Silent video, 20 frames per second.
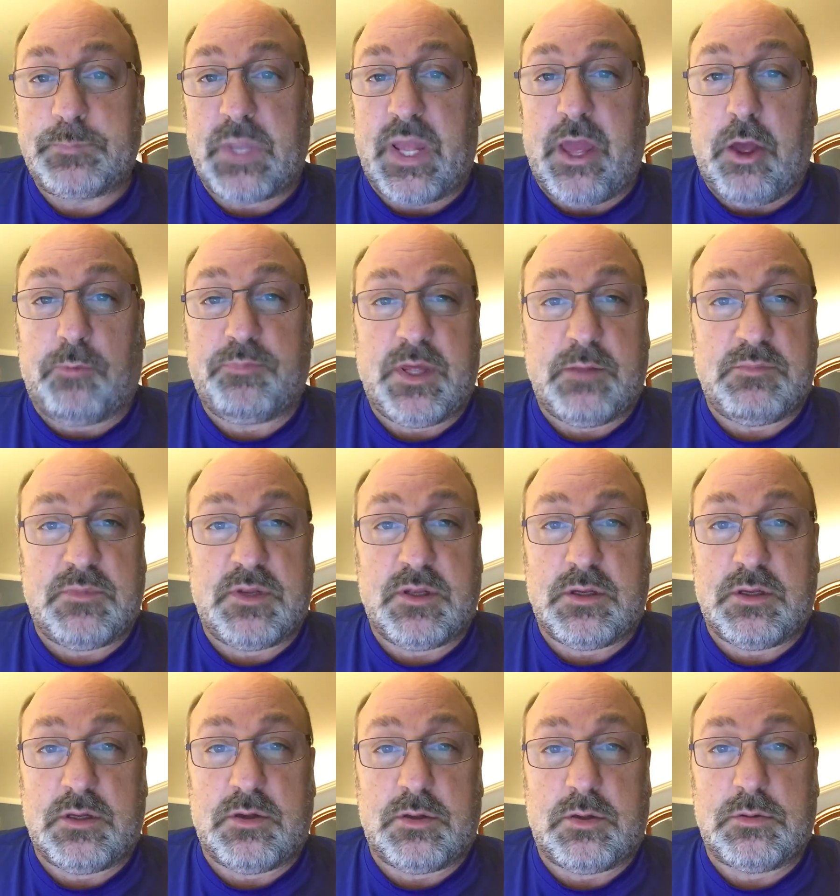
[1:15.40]
helped him
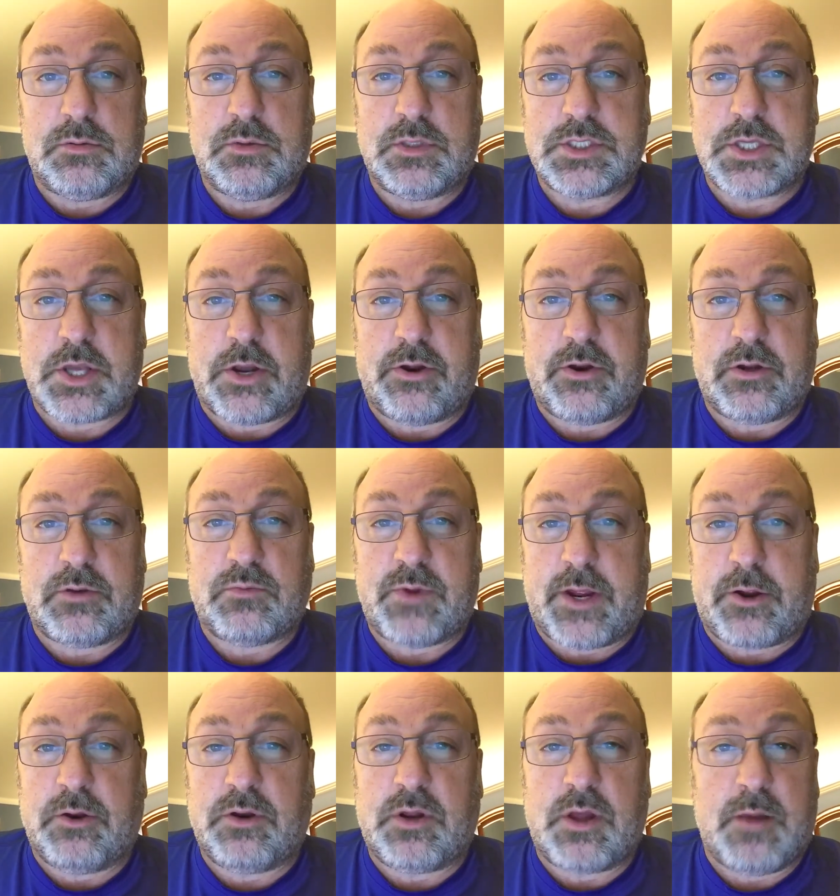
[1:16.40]
to start a
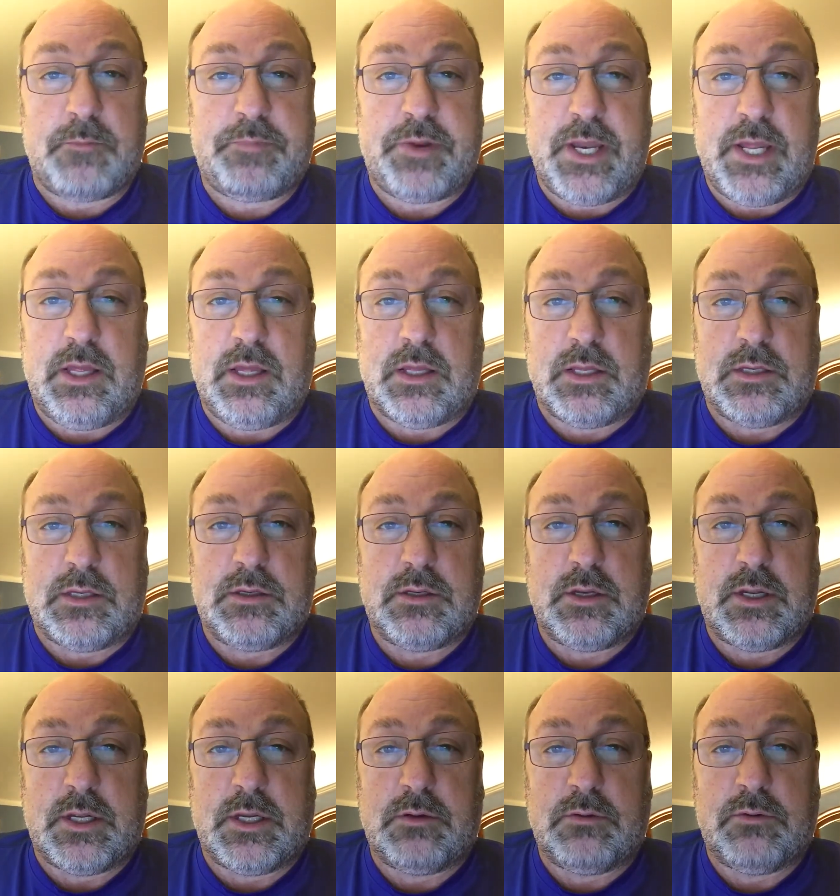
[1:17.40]
record company and,
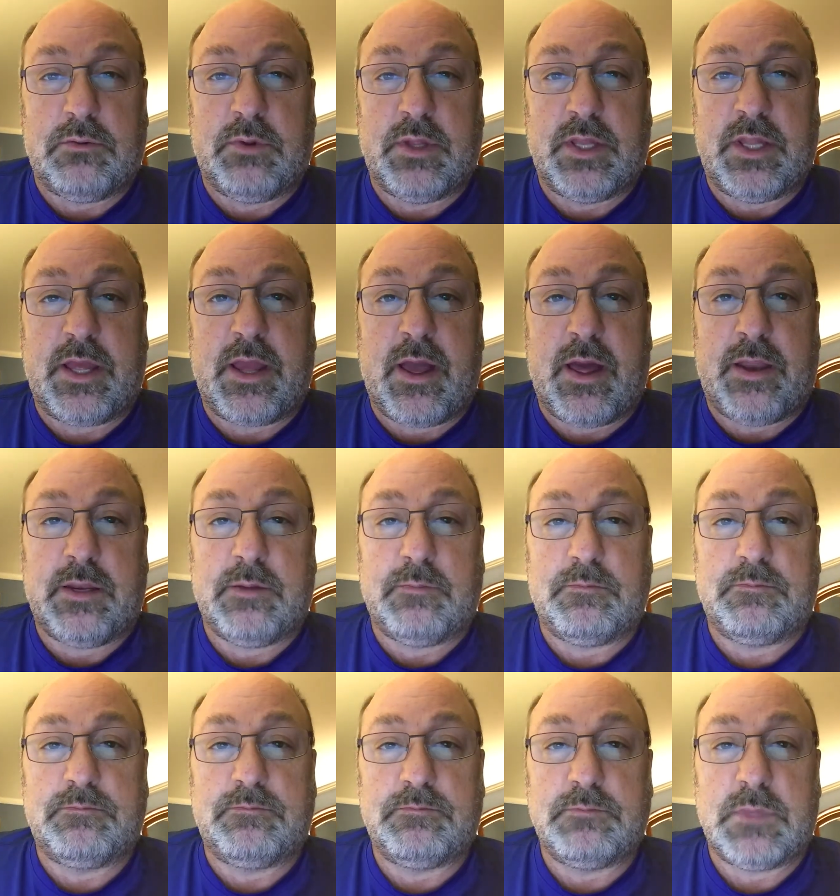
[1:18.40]
and really got
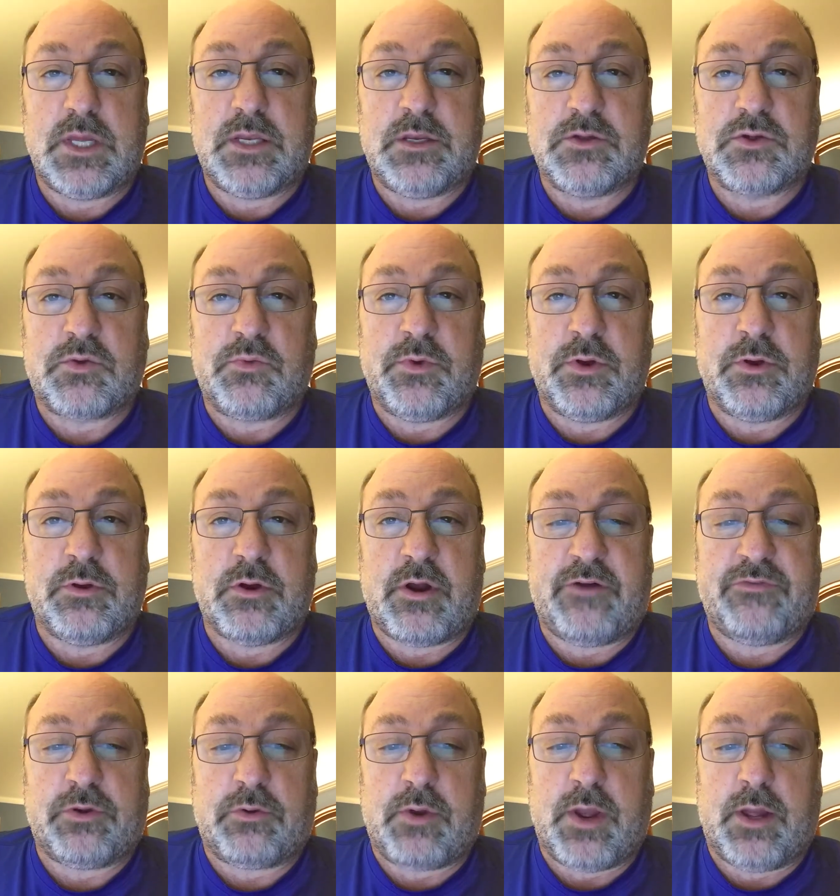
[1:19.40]
him and his career
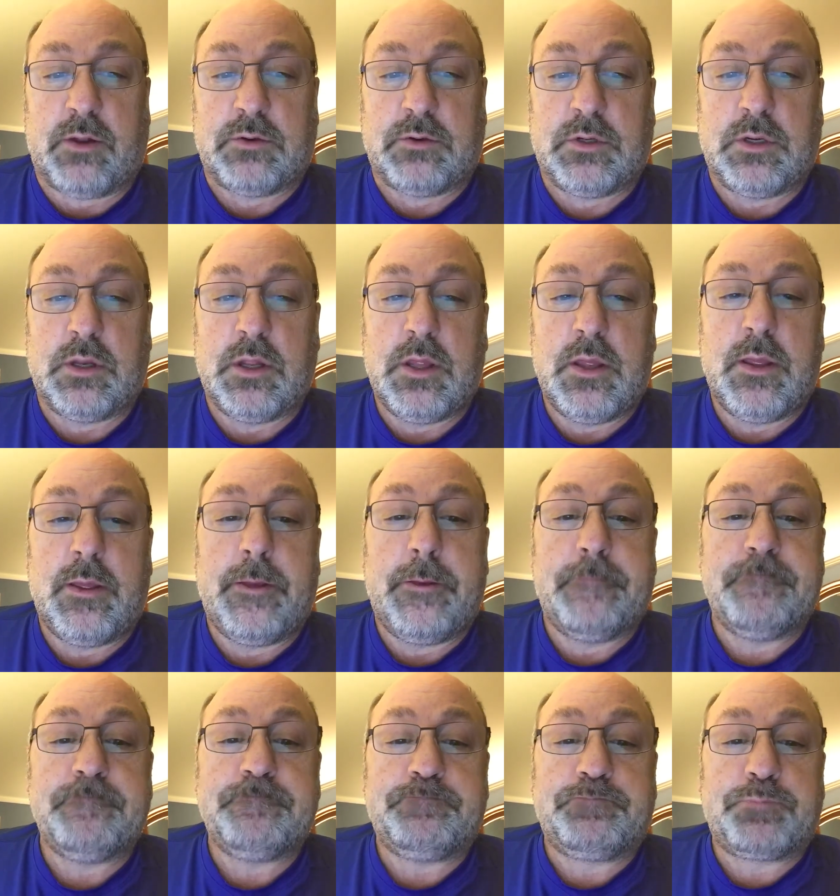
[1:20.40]
off the ground.
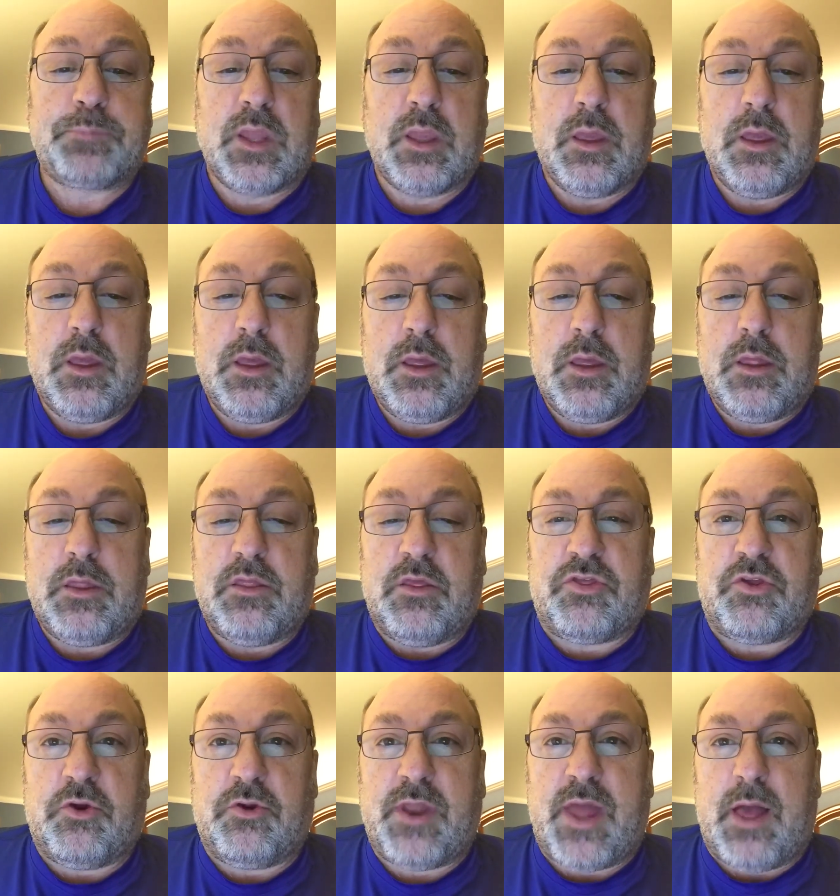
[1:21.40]
The
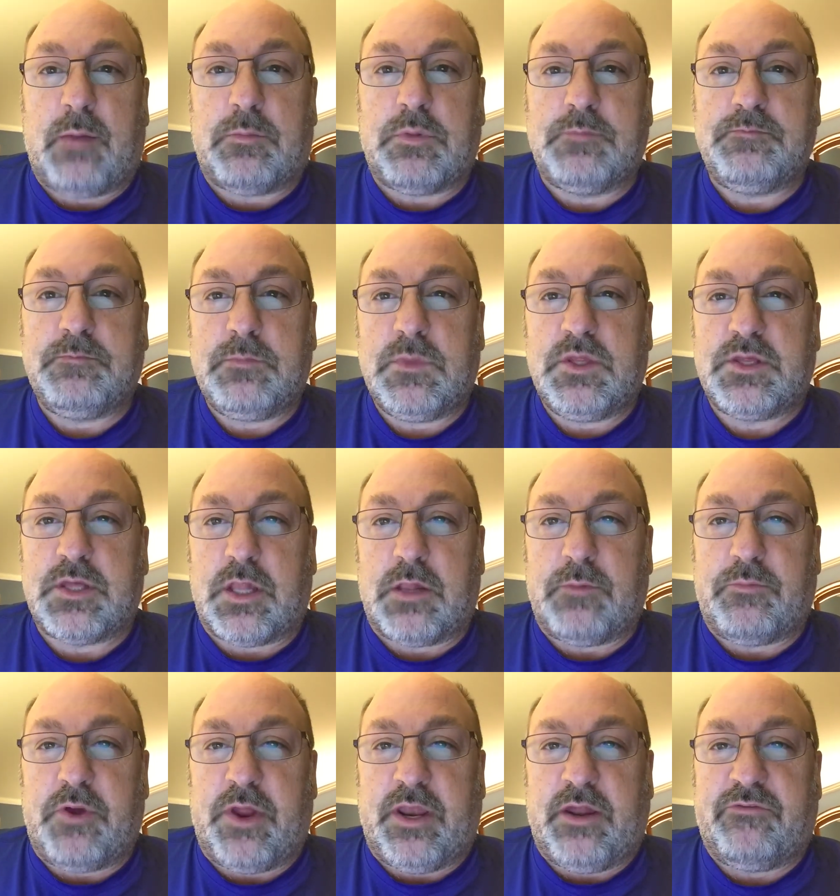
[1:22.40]
third album,
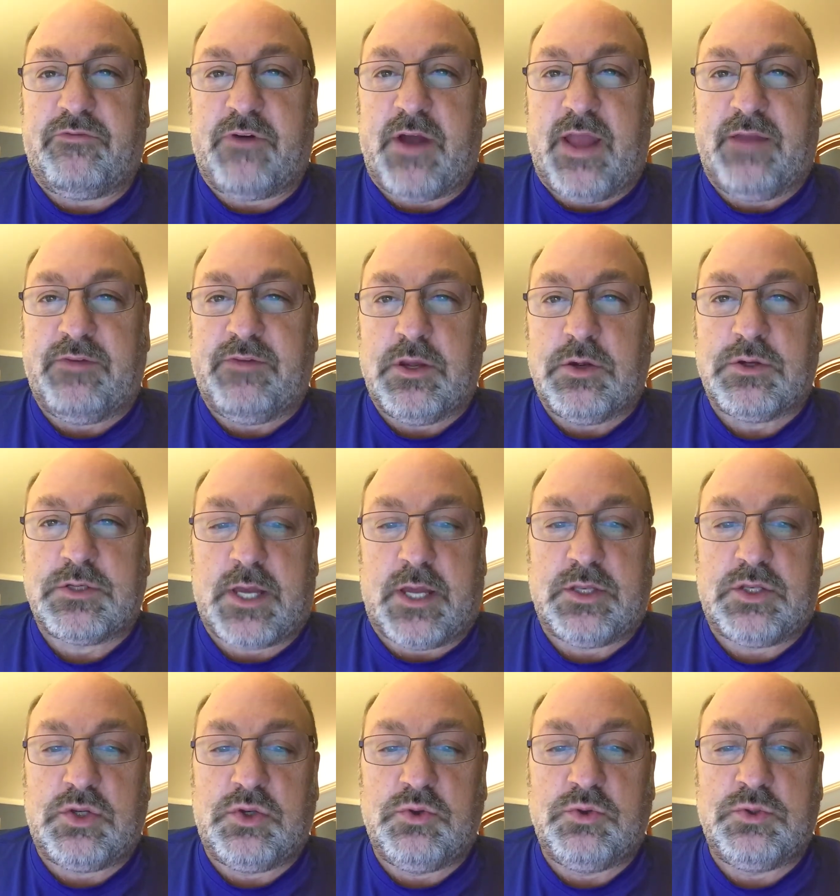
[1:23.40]
celebrating five years
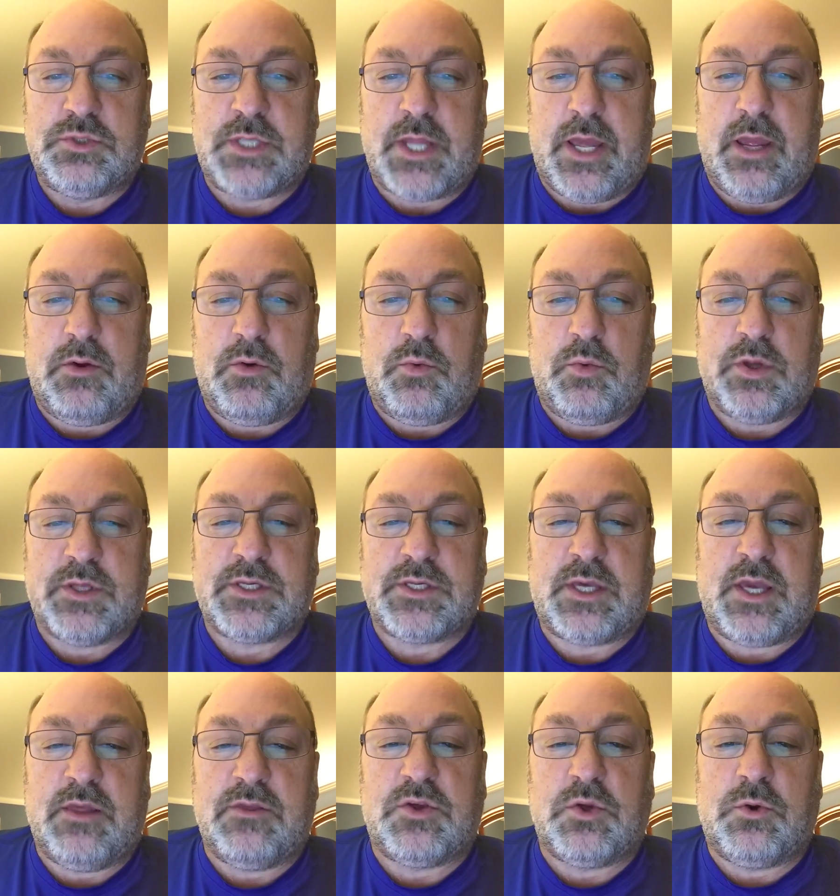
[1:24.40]
on Tuesday, was
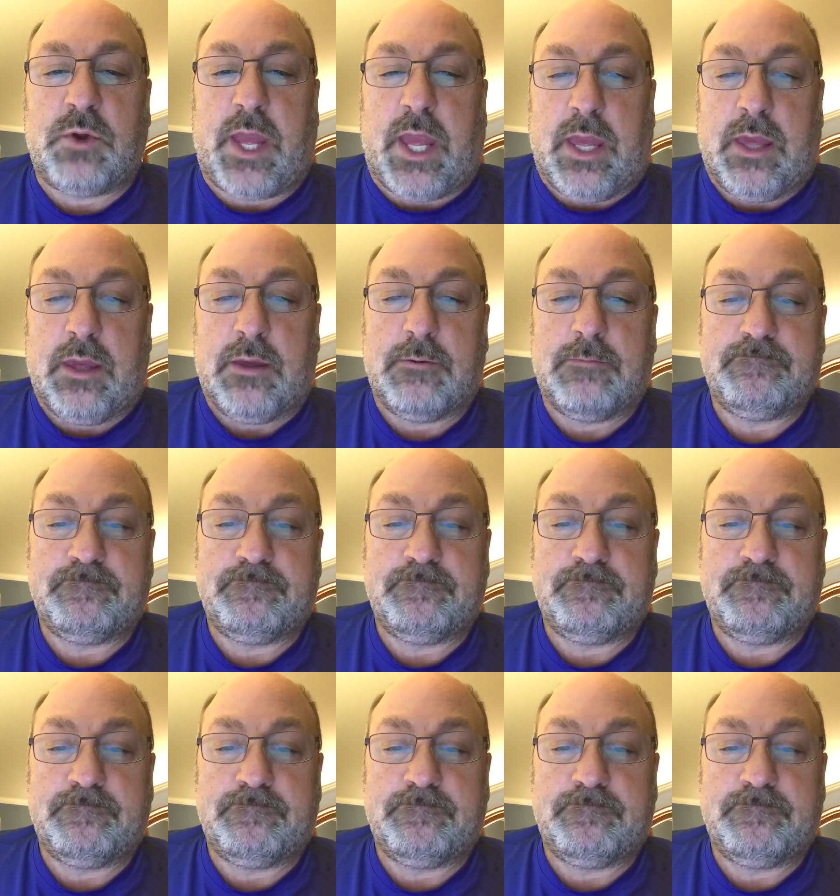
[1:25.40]
Kintsugi